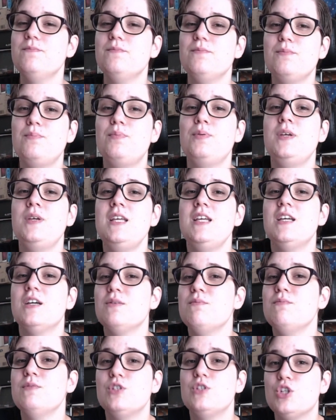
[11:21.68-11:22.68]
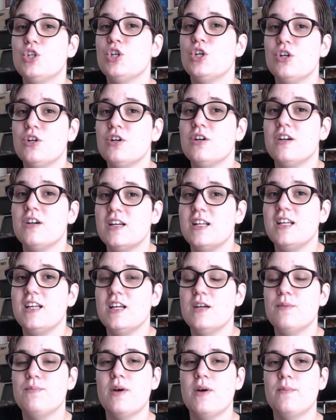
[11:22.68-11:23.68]
peak
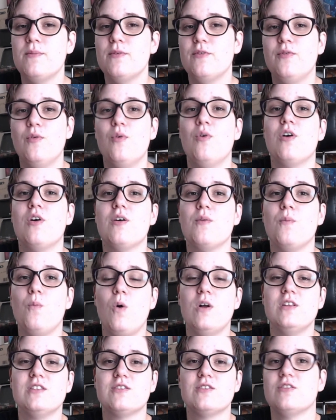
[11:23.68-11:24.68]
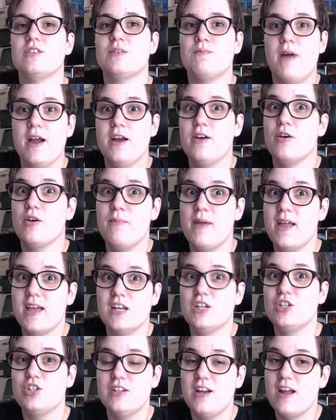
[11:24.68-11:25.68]
maturity, but before one starts
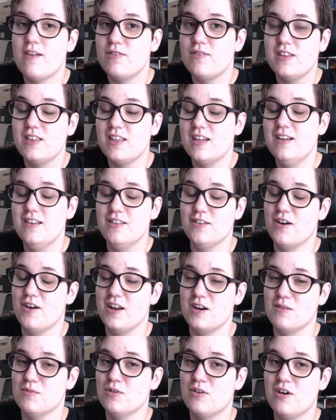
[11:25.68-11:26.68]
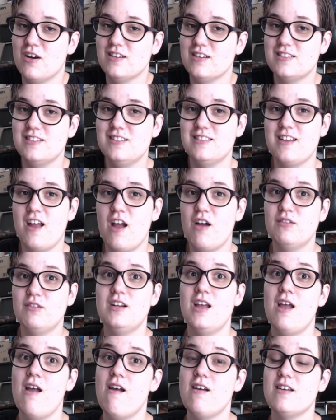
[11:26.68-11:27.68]
micromanaging everything in their Animal Crossing town,
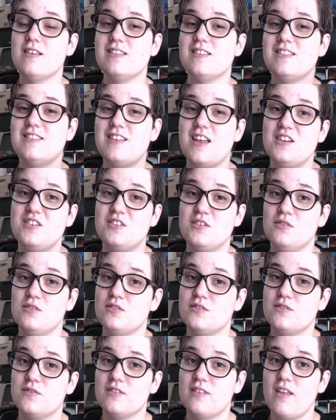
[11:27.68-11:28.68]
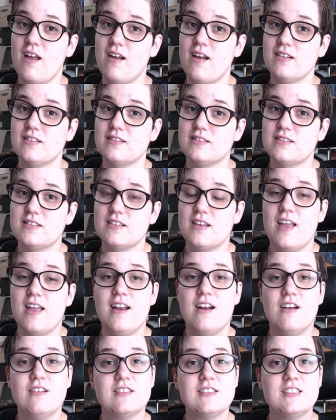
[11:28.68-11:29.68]
stay tuned for that. And
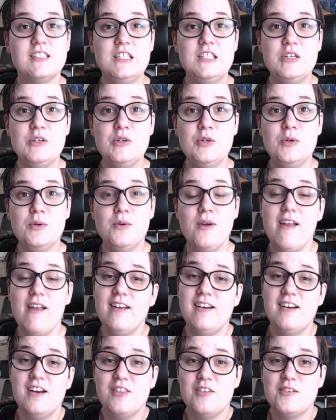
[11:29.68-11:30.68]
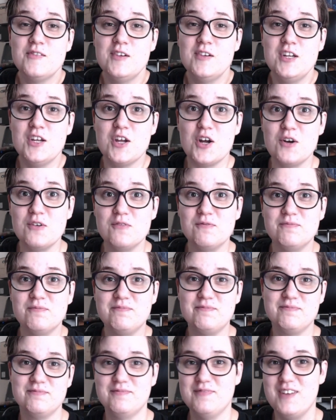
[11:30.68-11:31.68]
I'll see you in another video.
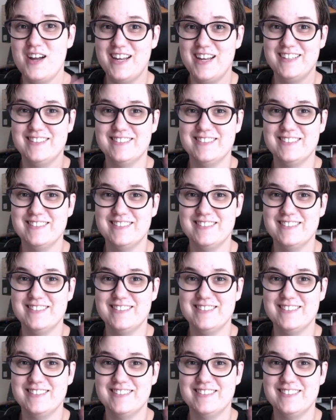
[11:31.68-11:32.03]
Bye.